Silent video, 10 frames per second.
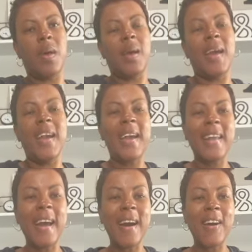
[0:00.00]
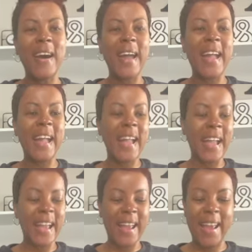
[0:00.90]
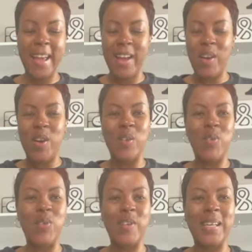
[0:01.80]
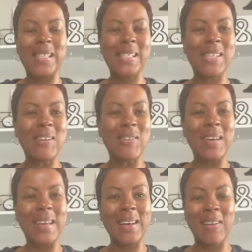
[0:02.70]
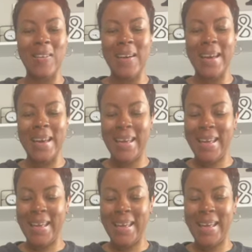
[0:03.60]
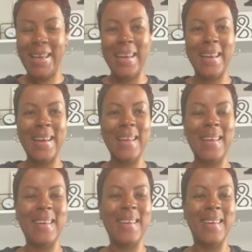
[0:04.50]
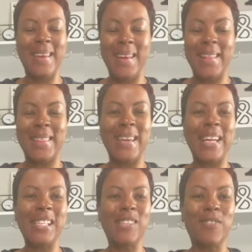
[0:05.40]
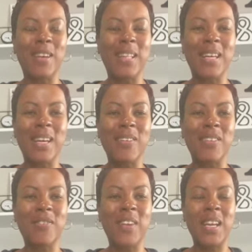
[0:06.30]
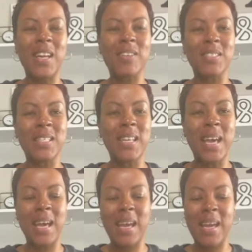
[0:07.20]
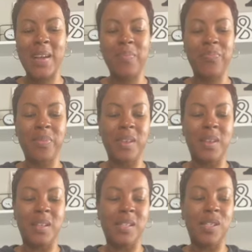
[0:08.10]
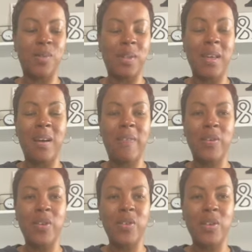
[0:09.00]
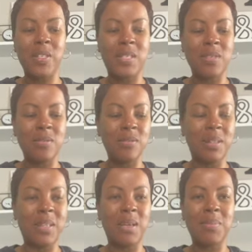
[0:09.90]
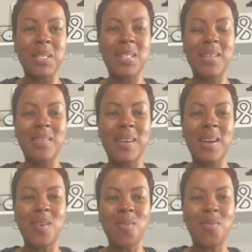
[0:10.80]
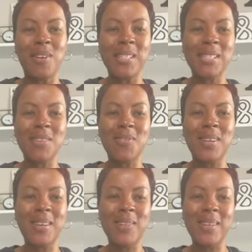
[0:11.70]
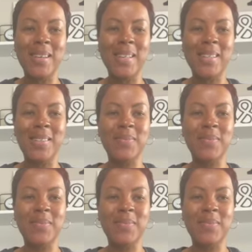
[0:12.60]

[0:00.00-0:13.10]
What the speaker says: Hey y'all, hey, what's going on? Thanks for clicking on the video today. So without further ado, let me tell y'all what's going on.